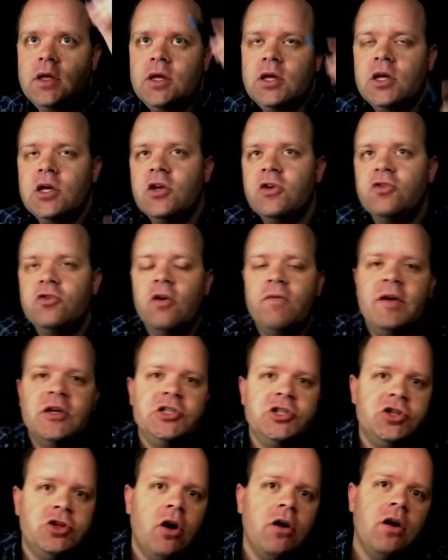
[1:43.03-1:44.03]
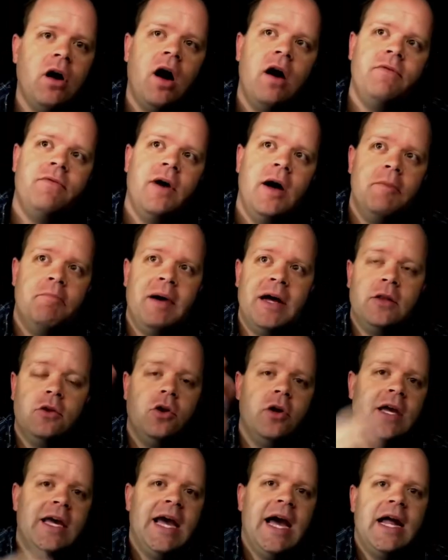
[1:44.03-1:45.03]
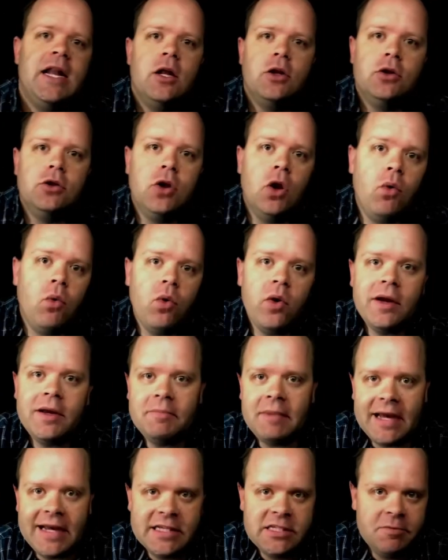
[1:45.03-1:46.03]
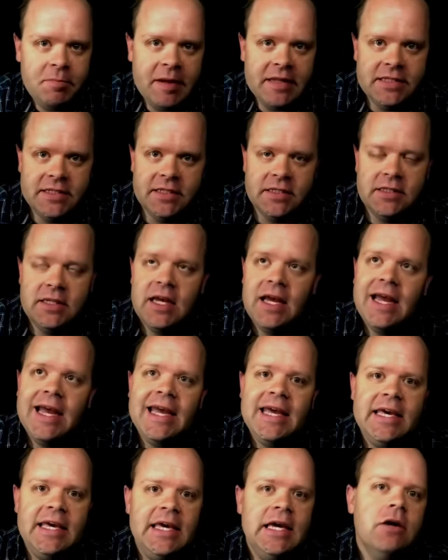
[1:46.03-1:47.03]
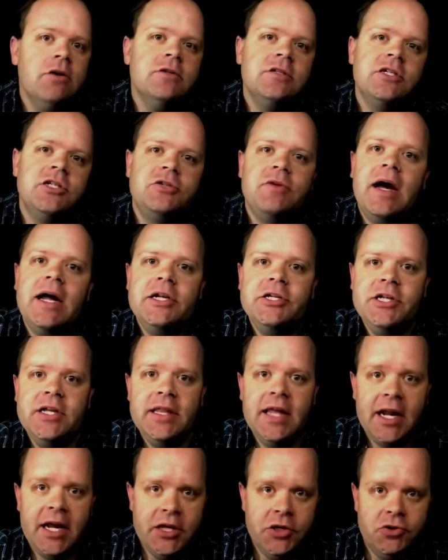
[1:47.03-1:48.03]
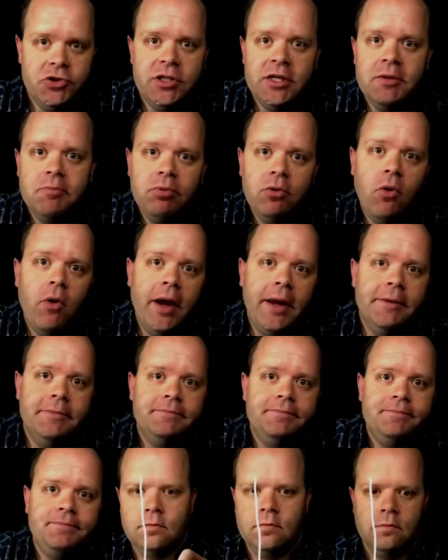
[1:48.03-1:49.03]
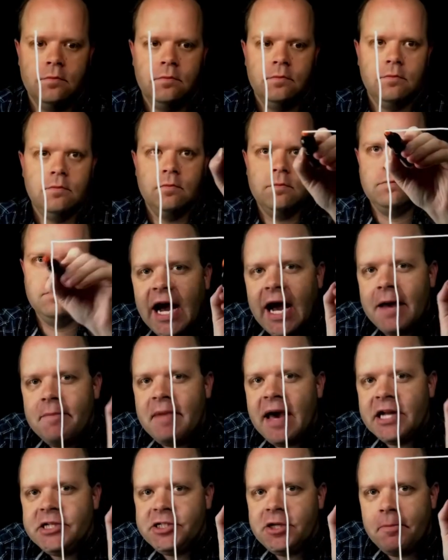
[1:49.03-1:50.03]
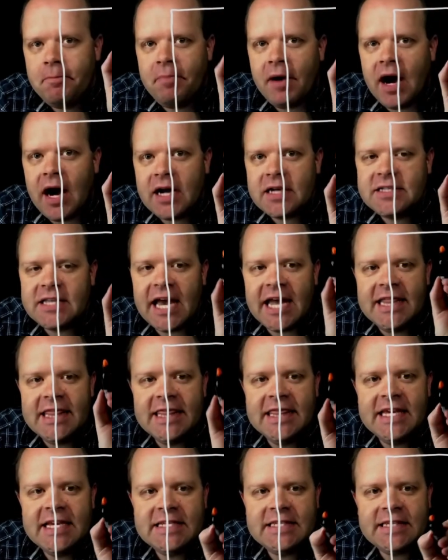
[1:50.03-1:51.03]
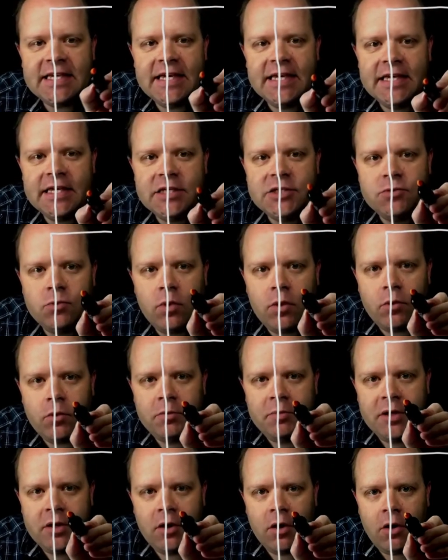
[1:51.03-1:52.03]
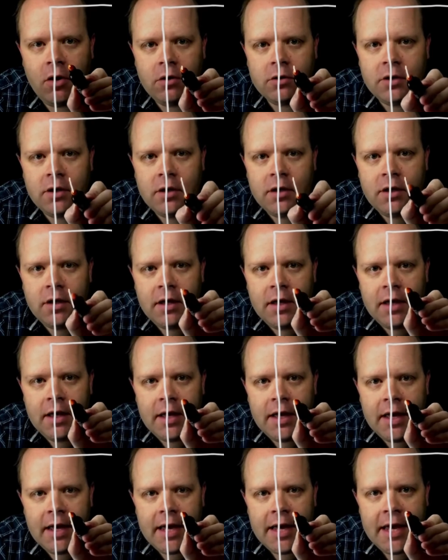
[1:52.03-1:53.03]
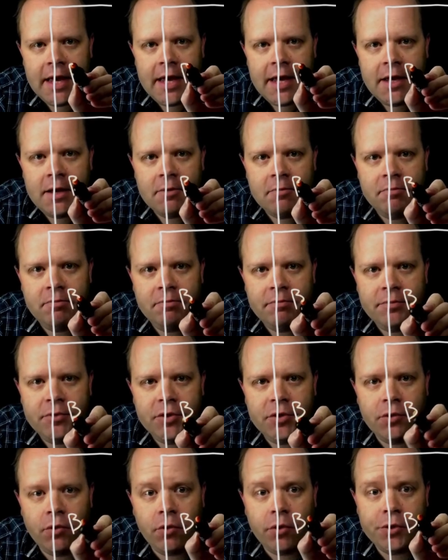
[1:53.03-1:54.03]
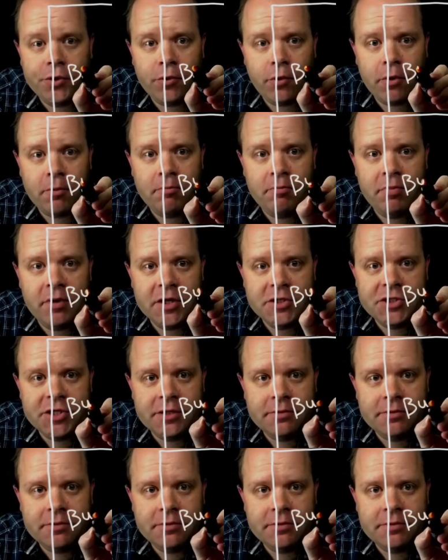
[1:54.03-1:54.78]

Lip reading: So if I start off by looking at lowering my expenses, here's the strategy that I usually employ. I imagine a box, and this is what would be called your budget.